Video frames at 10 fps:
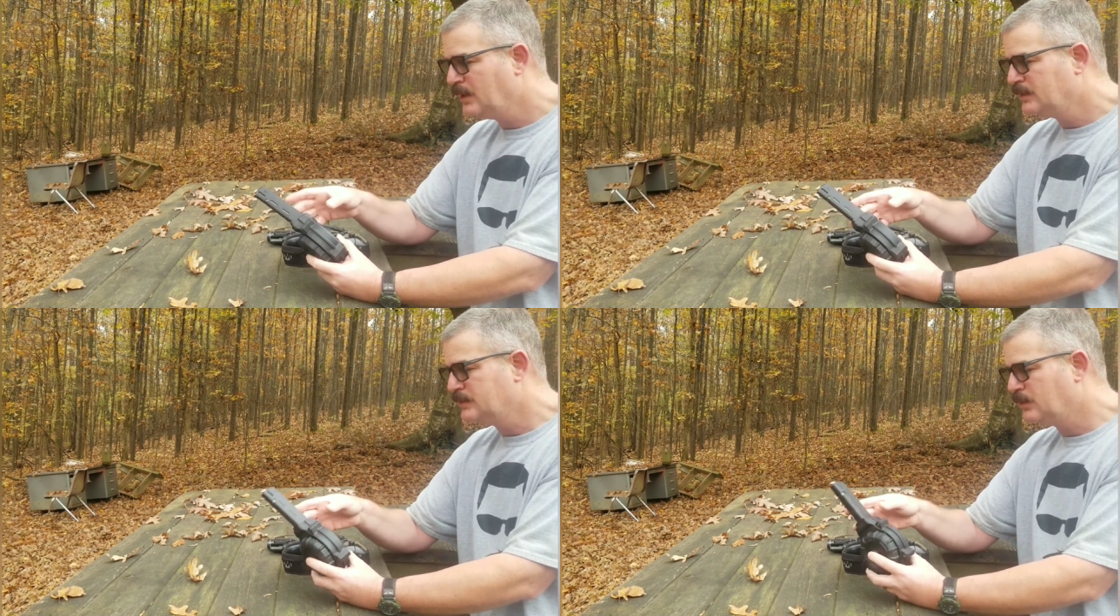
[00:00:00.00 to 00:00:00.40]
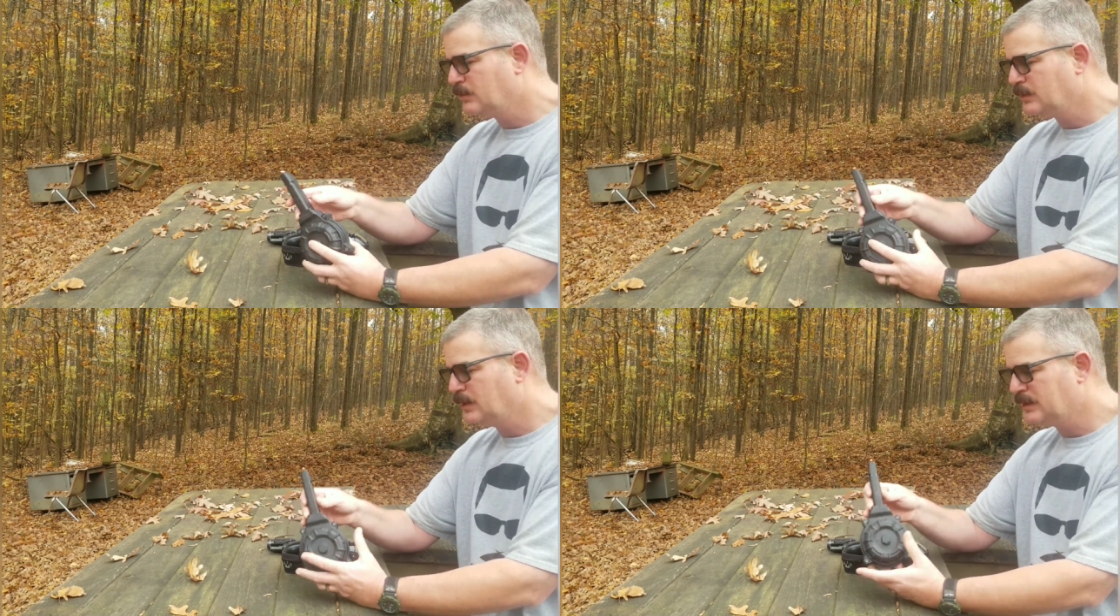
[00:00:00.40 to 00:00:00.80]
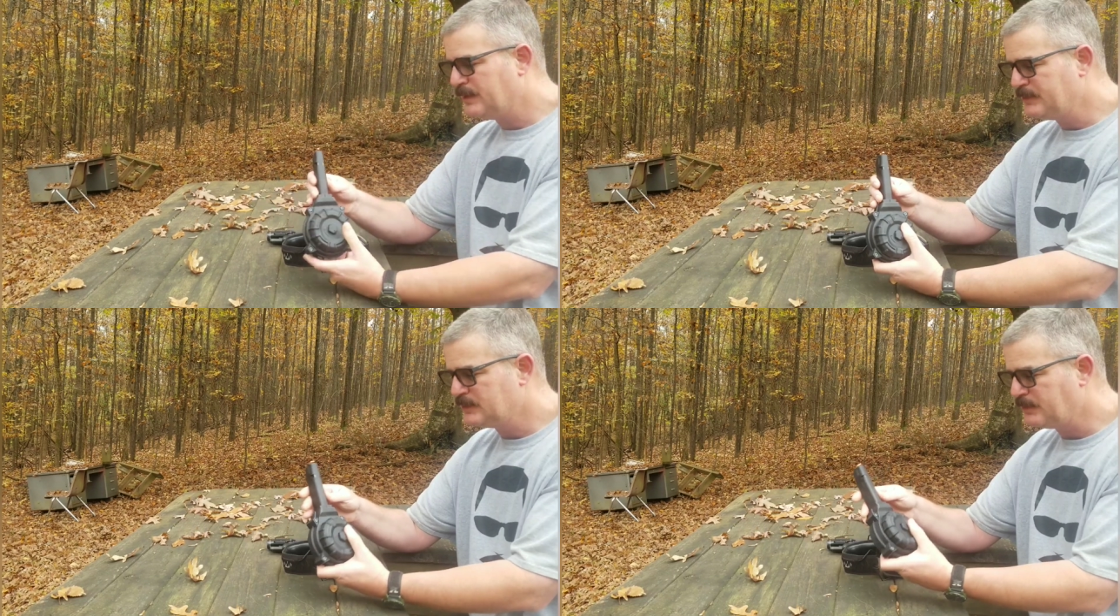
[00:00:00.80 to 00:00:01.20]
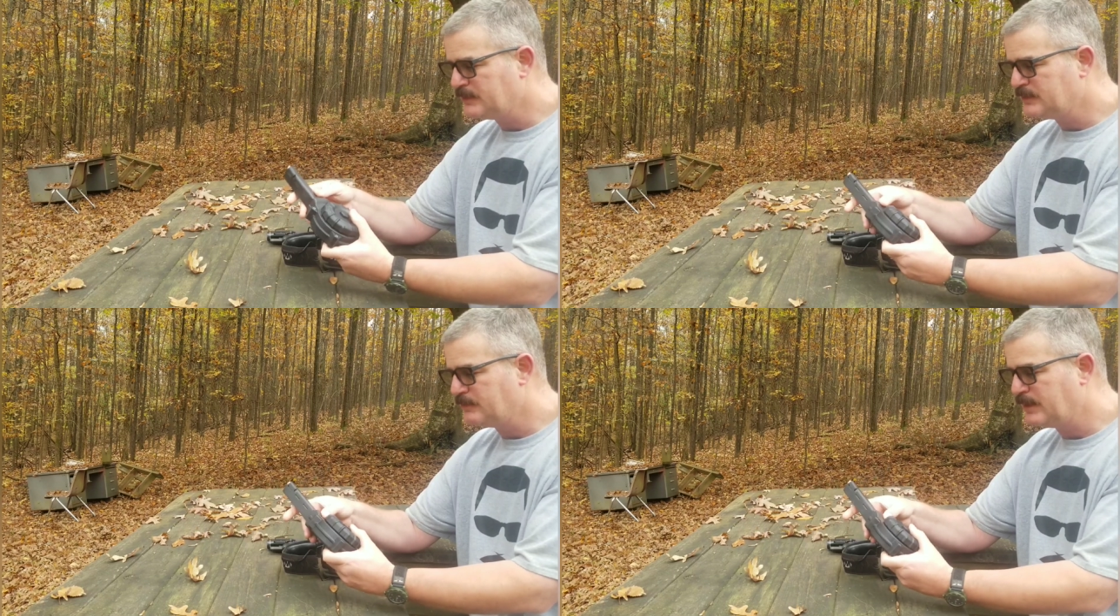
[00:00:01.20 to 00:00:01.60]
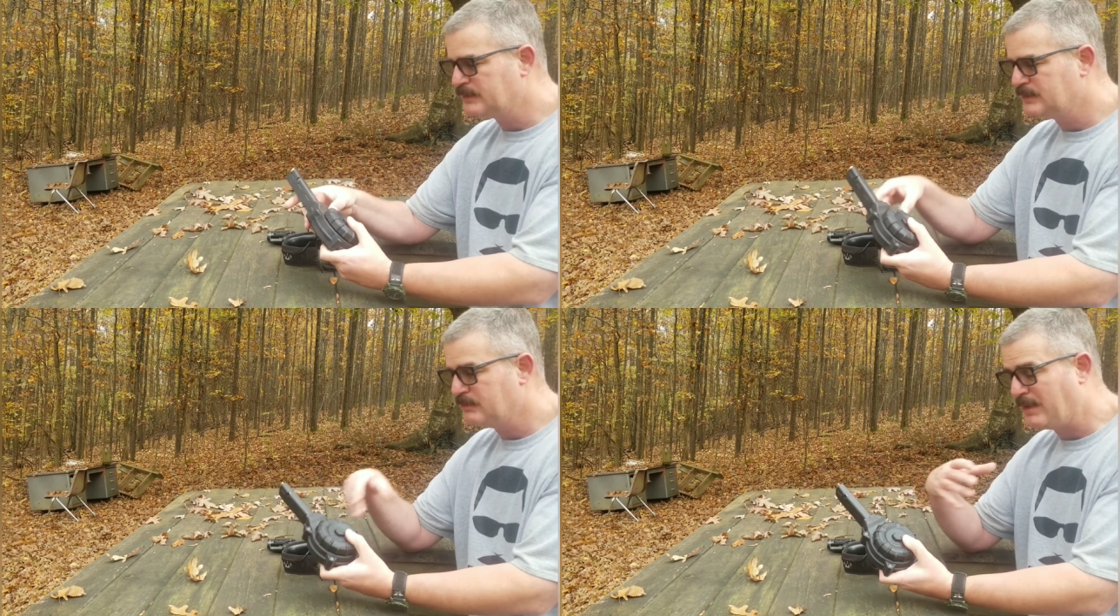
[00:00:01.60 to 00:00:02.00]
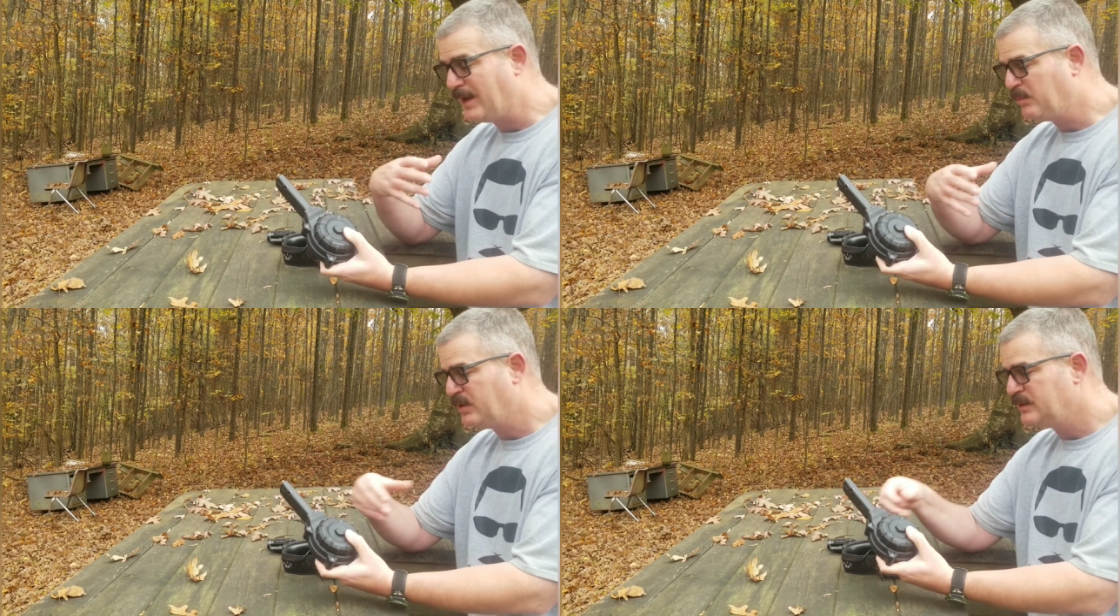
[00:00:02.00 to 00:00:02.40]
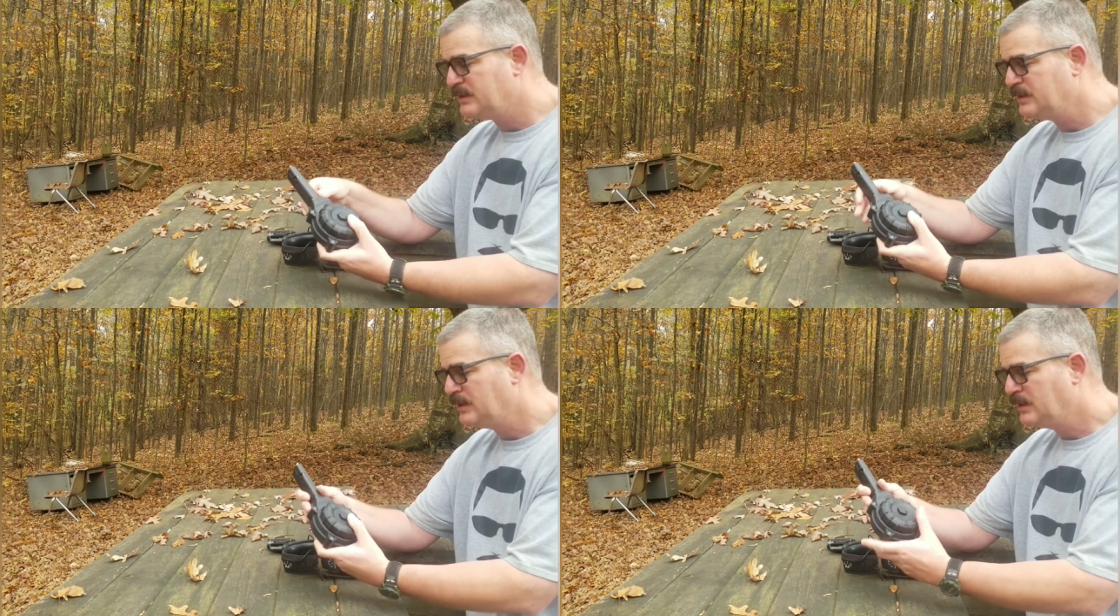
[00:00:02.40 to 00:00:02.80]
So a couple things about this magazine, my opinion.